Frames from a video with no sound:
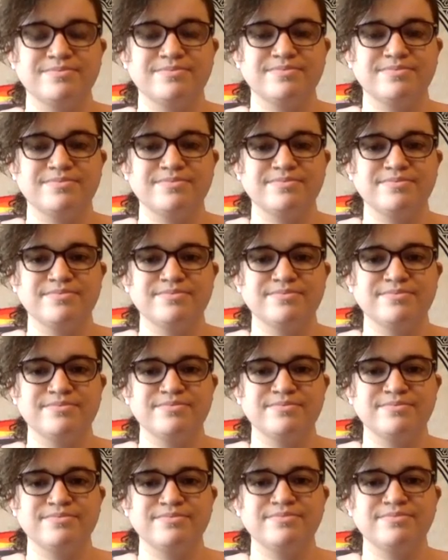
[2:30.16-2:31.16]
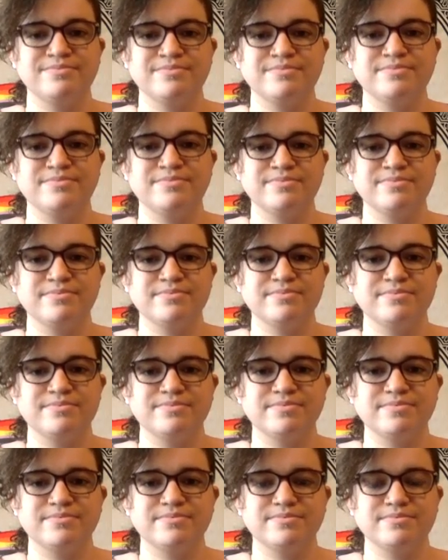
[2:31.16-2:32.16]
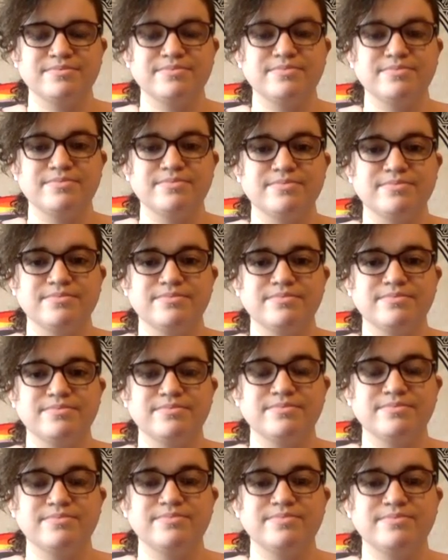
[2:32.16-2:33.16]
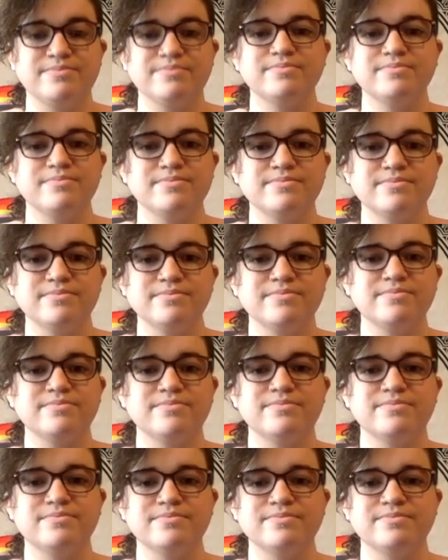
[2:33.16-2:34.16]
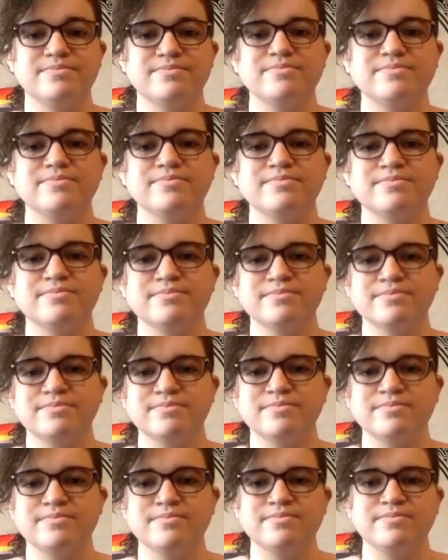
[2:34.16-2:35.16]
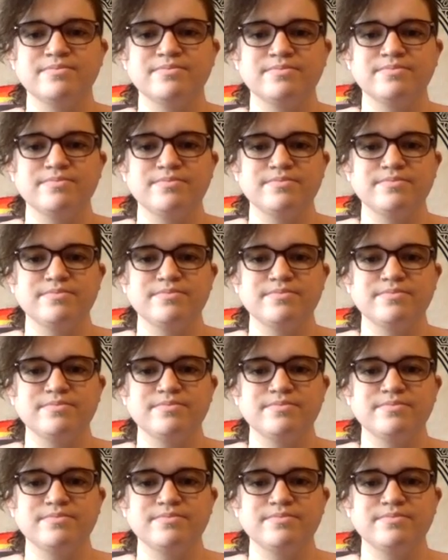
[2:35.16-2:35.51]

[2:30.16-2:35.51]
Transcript: The person shown says nothing.